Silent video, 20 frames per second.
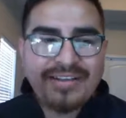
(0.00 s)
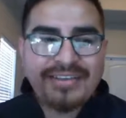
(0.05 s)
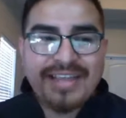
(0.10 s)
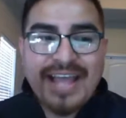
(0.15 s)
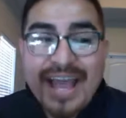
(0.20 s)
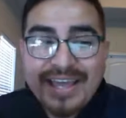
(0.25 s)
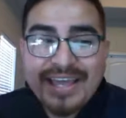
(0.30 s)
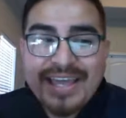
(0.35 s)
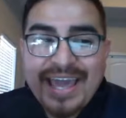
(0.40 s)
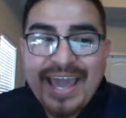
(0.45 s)

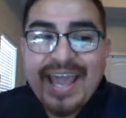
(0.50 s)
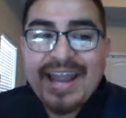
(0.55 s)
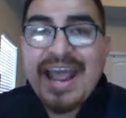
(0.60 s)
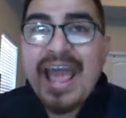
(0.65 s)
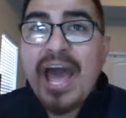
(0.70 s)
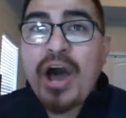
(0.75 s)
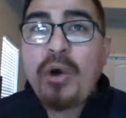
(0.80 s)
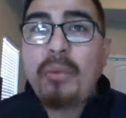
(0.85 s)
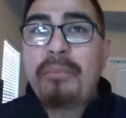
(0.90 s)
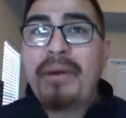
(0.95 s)
that can
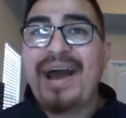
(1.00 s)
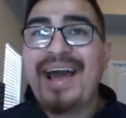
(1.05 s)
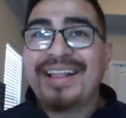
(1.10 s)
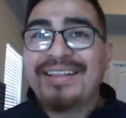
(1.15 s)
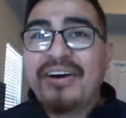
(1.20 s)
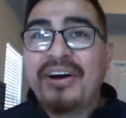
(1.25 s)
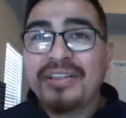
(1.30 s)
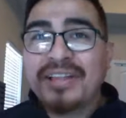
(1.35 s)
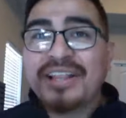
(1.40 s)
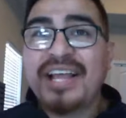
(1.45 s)
help
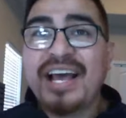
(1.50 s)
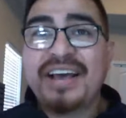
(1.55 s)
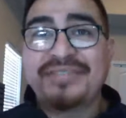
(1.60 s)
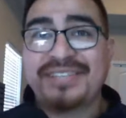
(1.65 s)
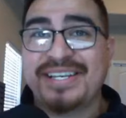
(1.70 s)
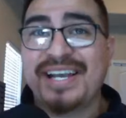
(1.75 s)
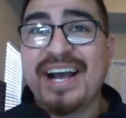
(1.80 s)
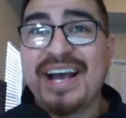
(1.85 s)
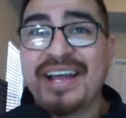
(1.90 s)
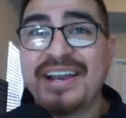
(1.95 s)
on the left
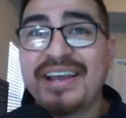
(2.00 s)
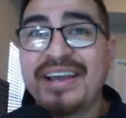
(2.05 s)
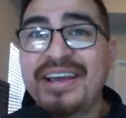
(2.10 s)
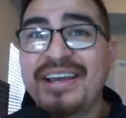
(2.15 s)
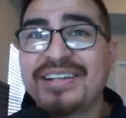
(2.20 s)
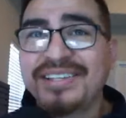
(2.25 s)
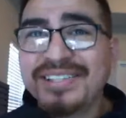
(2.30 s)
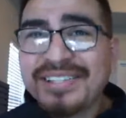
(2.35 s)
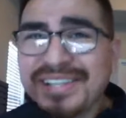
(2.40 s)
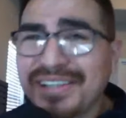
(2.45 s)
side.
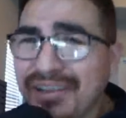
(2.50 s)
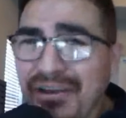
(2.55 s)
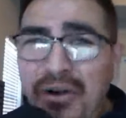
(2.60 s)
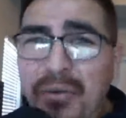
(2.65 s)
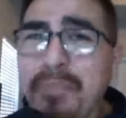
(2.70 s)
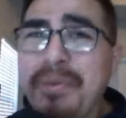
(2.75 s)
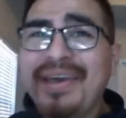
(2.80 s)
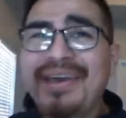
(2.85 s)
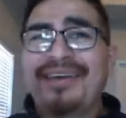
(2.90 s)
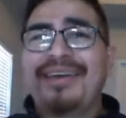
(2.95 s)
Just a
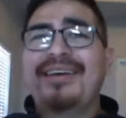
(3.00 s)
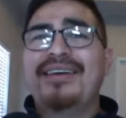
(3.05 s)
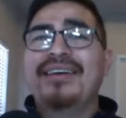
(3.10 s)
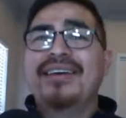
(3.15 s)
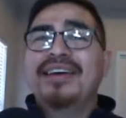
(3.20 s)
little bit.